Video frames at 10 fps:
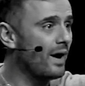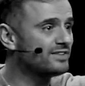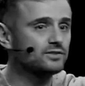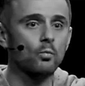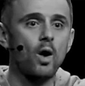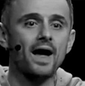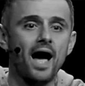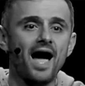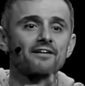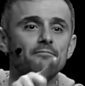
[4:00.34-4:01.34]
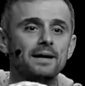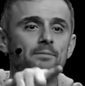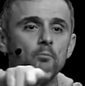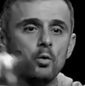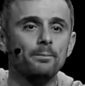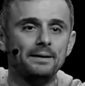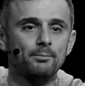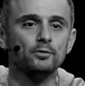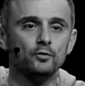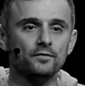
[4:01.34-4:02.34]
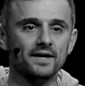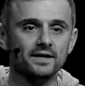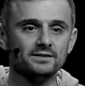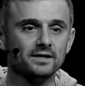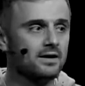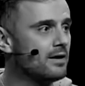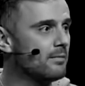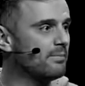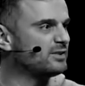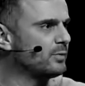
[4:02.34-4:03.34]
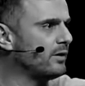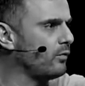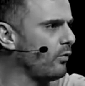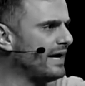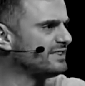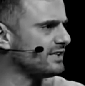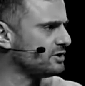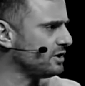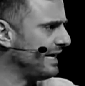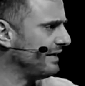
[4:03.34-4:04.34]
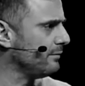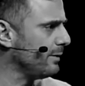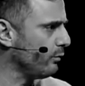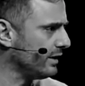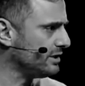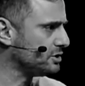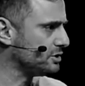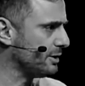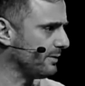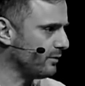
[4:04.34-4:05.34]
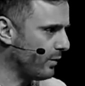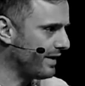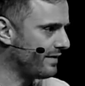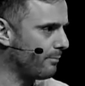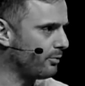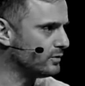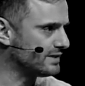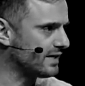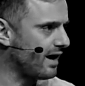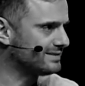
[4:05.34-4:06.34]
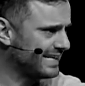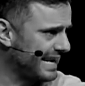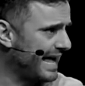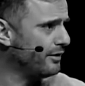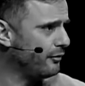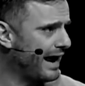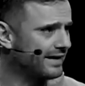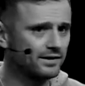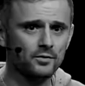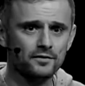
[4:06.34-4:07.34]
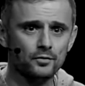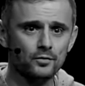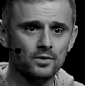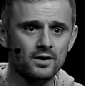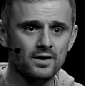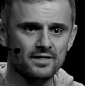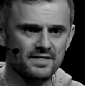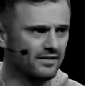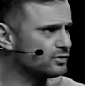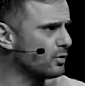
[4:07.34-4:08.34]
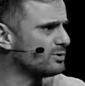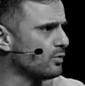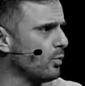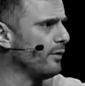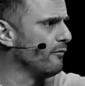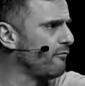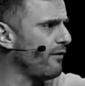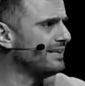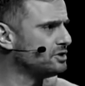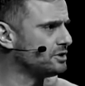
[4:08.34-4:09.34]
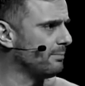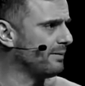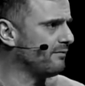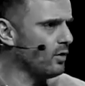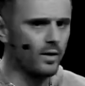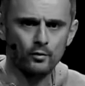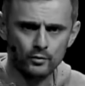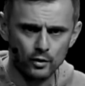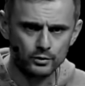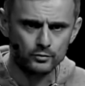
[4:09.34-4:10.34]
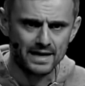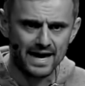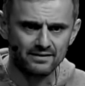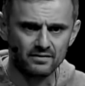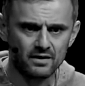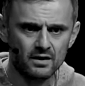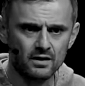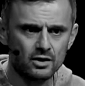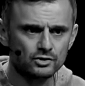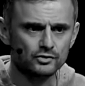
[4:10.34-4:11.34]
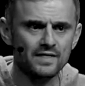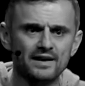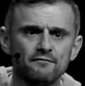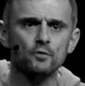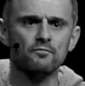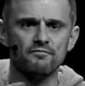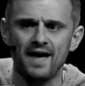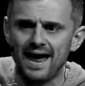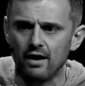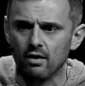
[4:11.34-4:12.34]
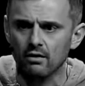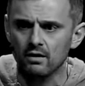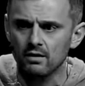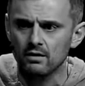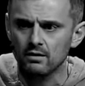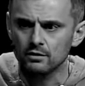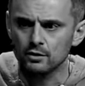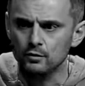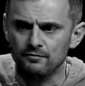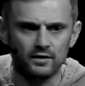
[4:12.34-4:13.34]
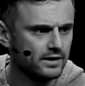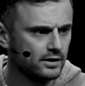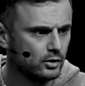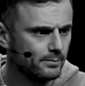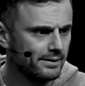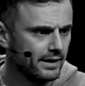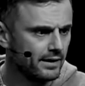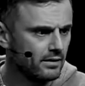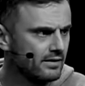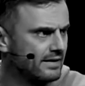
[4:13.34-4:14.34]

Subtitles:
why I have made more people do things? Because we create such an intimate relationship in the way that I'm producing content and interacting with you that there's almost a weird friendship even though I don't know you yet. So that if you fail, you feel like you could be like,